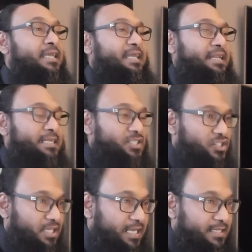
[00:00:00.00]
in
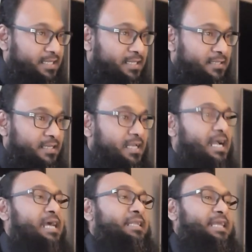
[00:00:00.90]
legislating,
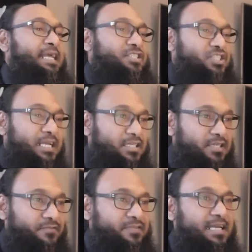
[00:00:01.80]
and in
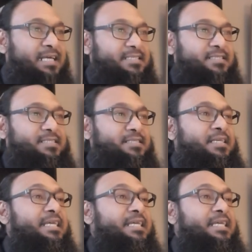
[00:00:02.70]
executive tasks.